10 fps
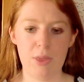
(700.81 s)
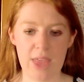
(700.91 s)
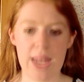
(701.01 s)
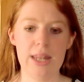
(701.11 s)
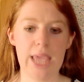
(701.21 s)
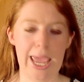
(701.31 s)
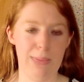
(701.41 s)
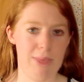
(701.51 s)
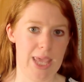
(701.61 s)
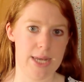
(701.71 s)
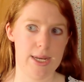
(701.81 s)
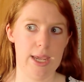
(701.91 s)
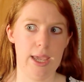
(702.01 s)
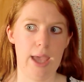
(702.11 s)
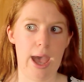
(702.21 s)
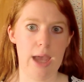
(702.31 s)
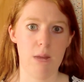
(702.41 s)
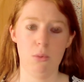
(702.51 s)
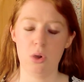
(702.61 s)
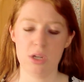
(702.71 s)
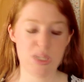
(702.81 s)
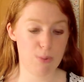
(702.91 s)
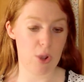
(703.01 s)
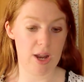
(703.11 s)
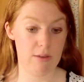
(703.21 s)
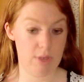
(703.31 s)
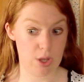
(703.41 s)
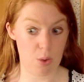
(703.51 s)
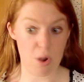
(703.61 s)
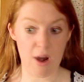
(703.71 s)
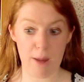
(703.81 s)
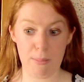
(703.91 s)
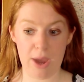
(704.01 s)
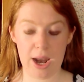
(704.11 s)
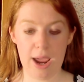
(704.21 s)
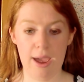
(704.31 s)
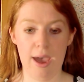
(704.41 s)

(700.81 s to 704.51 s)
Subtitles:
But then came the ending, and I'm not going to spoil anything, don't worry, but